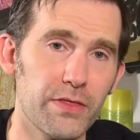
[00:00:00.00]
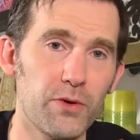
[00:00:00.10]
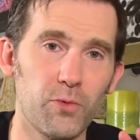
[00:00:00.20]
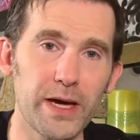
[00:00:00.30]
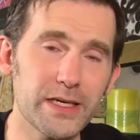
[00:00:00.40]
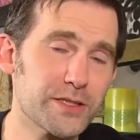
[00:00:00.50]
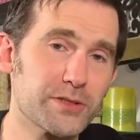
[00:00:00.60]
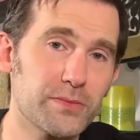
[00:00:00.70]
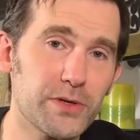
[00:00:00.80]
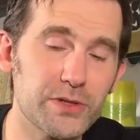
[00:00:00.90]
The weight
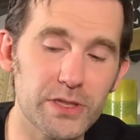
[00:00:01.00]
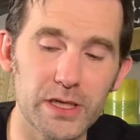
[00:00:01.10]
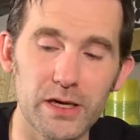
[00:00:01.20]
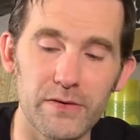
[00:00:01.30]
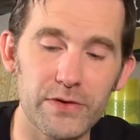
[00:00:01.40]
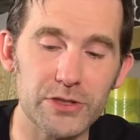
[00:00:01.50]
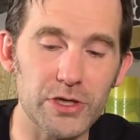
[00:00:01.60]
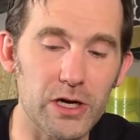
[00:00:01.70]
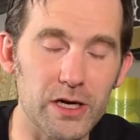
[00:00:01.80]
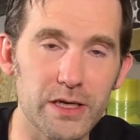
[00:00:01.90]
distribution of the
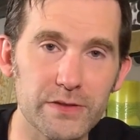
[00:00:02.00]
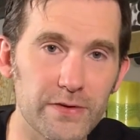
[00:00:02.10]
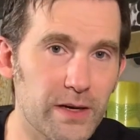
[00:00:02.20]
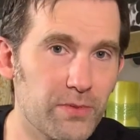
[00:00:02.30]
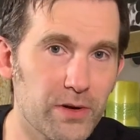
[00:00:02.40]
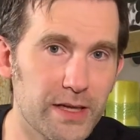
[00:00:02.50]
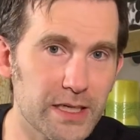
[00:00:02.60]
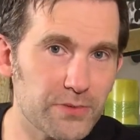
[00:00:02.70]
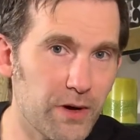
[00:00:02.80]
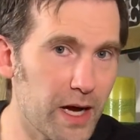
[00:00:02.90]
Shark is very important.
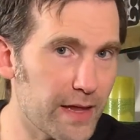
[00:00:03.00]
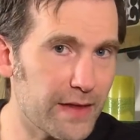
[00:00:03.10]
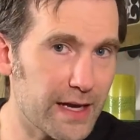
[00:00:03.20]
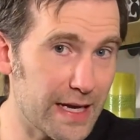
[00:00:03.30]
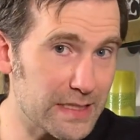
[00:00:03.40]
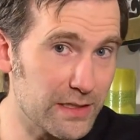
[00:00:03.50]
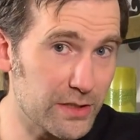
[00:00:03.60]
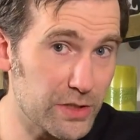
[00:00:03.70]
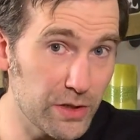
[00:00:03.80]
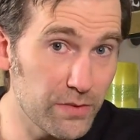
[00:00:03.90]
That's why the guys
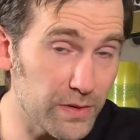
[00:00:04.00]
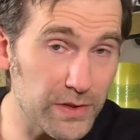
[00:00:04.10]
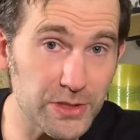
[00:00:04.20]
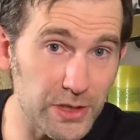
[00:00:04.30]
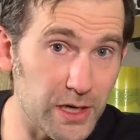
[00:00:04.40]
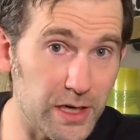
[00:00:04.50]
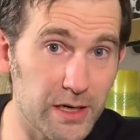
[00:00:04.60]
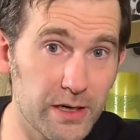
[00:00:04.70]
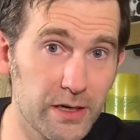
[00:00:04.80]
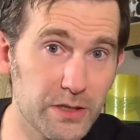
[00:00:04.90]
that tune with the
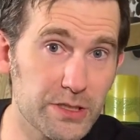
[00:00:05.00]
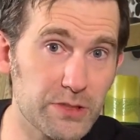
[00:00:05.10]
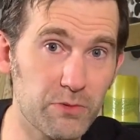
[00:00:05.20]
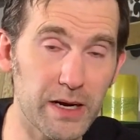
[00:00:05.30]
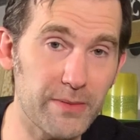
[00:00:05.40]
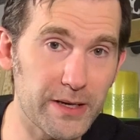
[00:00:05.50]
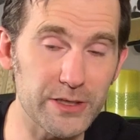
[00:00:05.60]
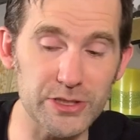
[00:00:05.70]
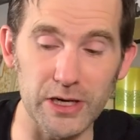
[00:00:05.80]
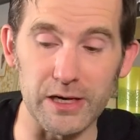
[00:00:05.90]
Shark swear by
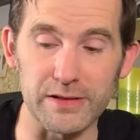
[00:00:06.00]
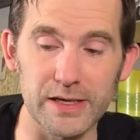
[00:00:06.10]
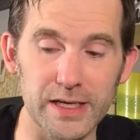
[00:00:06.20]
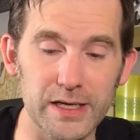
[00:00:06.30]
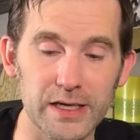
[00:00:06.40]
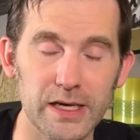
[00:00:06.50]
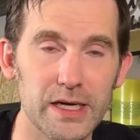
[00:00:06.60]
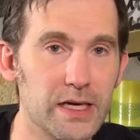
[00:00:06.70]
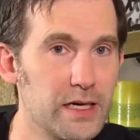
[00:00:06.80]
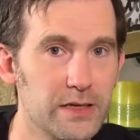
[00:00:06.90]
the Shark.
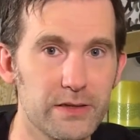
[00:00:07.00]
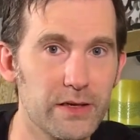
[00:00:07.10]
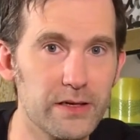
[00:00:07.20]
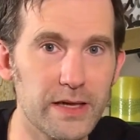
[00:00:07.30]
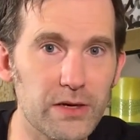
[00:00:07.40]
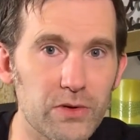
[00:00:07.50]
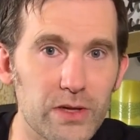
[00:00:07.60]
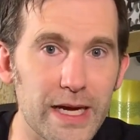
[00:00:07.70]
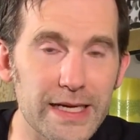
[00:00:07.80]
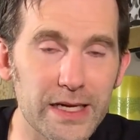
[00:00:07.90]
They
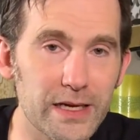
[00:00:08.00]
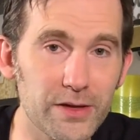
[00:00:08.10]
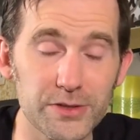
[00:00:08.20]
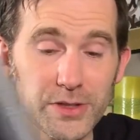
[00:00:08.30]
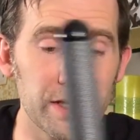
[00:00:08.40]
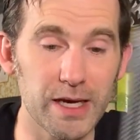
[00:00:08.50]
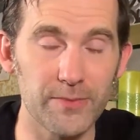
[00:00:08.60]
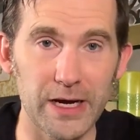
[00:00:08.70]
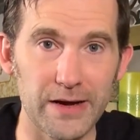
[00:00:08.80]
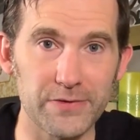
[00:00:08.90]
don't like any other tuning
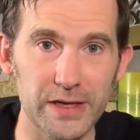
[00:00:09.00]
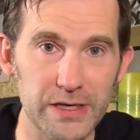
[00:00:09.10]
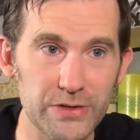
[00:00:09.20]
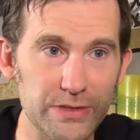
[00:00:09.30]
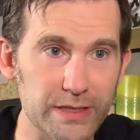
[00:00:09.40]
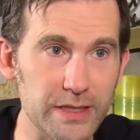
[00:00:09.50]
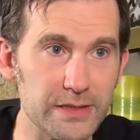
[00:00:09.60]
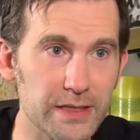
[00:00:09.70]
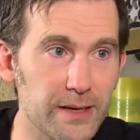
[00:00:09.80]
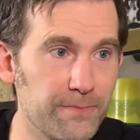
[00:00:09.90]
hammer after they use
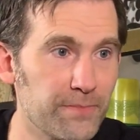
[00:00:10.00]
this.